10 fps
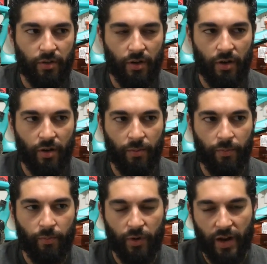Well,
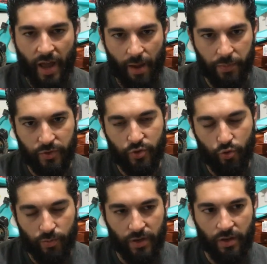not happened
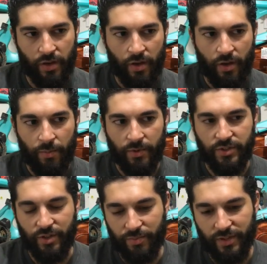to me, but
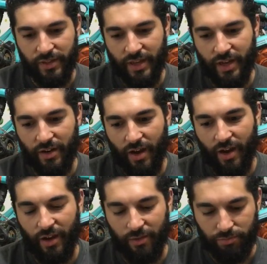something that
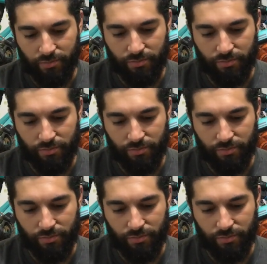I